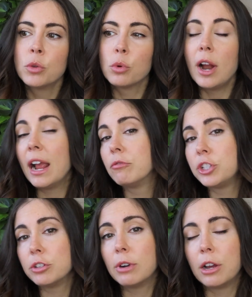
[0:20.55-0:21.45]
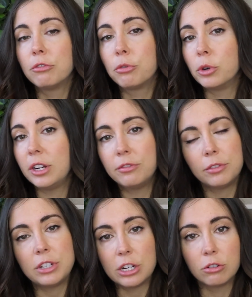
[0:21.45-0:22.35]
we're averaging around 40 to
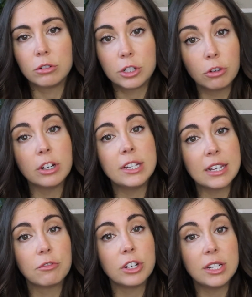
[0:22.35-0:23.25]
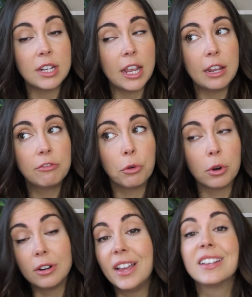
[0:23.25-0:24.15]
50 degrees every day
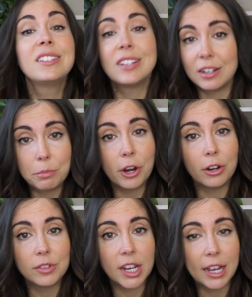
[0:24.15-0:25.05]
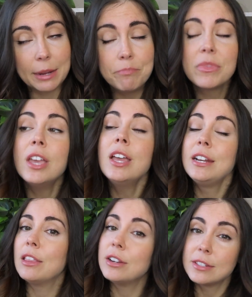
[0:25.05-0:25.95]
for an extended period of time.
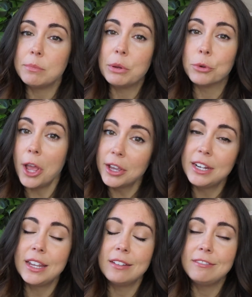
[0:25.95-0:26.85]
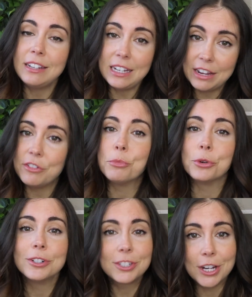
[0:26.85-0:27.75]
Now that doesn't mean we're not going to get even
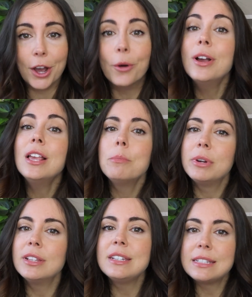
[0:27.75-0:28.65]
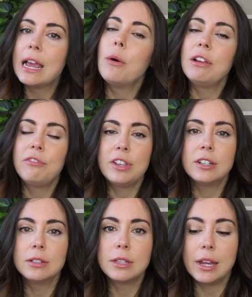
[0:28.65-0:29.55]
more snow, but at least now I
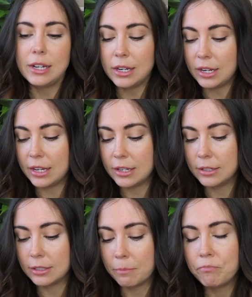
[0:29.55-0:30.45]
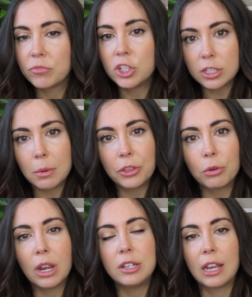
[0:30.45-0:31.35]
feel that it is just about
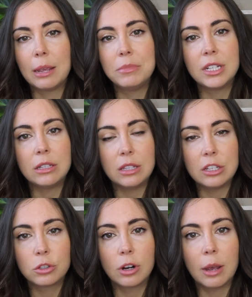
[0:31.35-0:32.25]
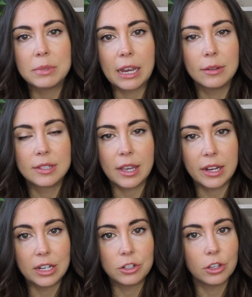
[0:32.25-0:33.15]
the right time to get these crops
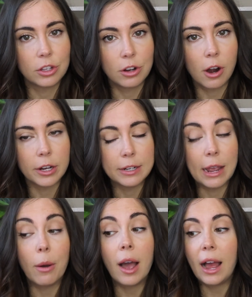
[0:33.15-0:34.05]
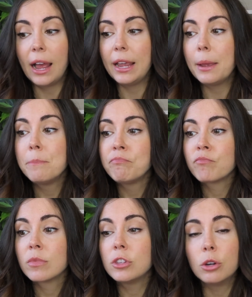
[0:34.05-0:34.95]
outside into the garden. Now I
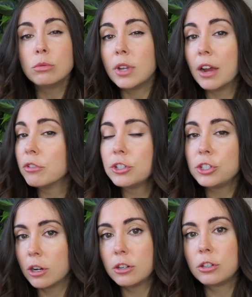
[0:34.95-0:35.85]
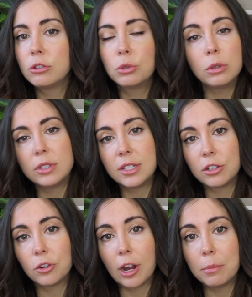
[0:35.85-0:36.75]
don't ever start cool
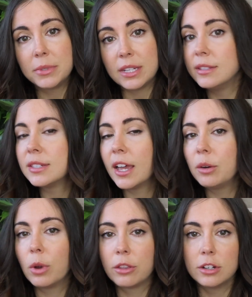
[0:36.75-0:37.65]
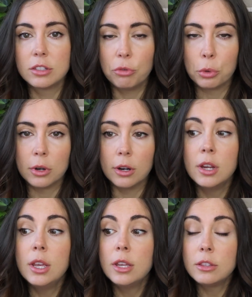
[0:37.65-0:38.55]
season crops inside, whether it's
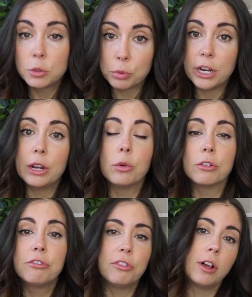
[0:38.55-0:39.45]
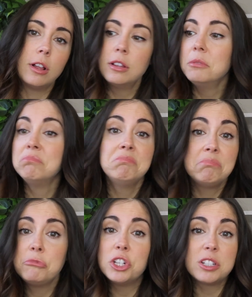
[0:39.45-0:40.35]
for spring or fall,
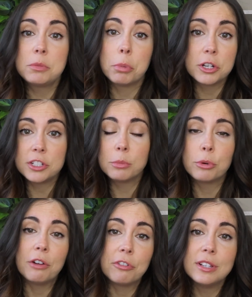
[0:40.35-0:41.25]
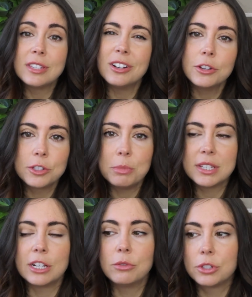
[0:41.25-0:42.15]
just personal preference, and also
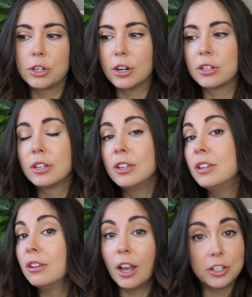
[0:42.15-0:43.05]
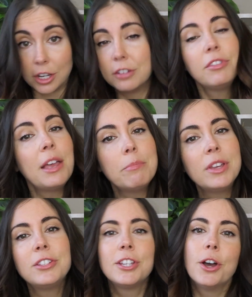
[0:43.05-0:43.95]
because I don't start a ton of them.
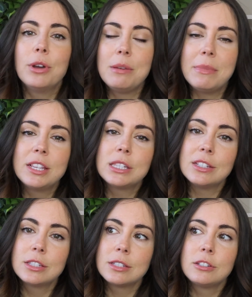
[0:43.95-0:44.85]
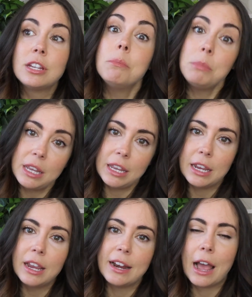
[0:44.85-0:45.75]
So it makes sense to
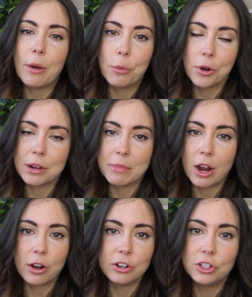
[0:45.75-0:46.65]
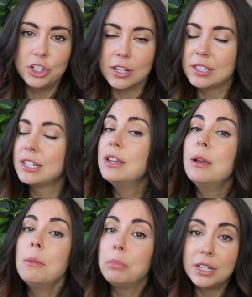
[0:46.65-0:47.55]
me and how I work in my garden to just
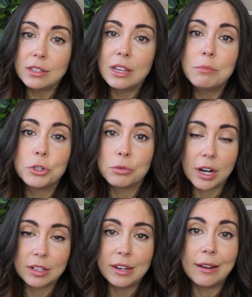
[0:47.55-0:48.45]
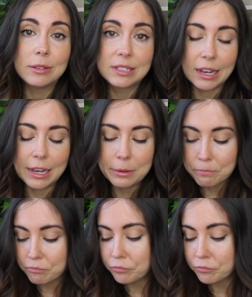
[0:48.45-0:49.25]
plant them directly outside.